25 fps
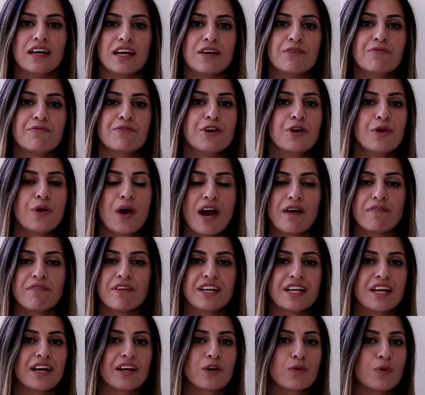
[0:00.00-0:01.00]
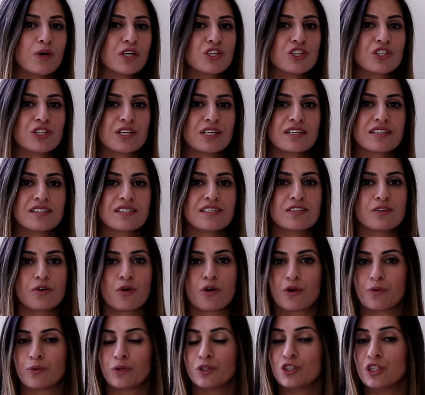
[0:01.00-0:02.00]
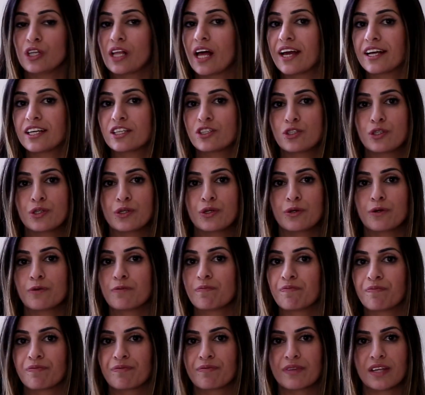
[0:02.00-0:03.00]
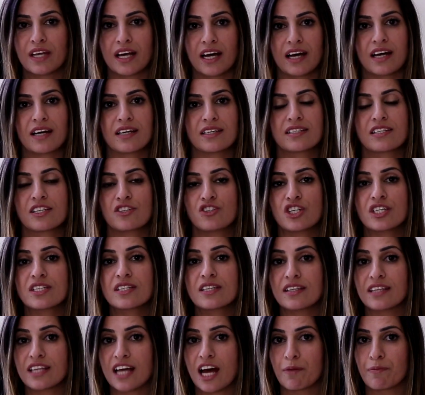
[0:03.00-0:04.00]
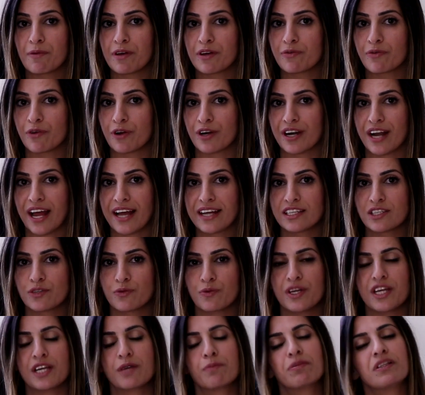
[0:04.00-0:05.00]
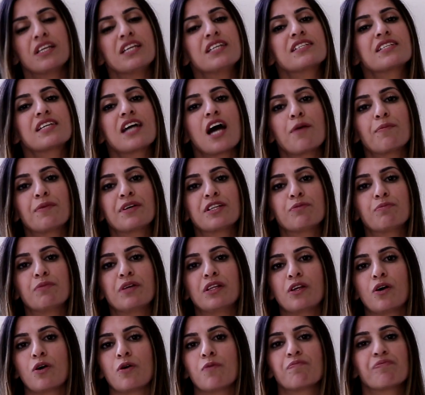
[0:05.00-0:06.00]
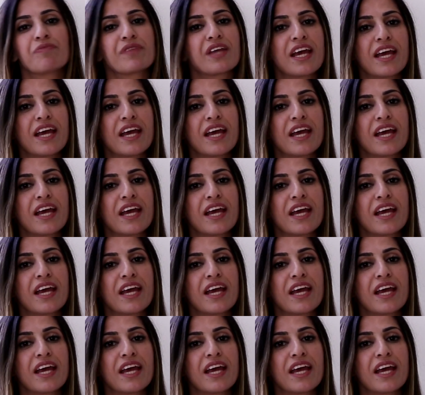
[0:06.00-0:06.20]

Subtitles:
If you have any questions or would like to suggest a topic for next week, please comment below.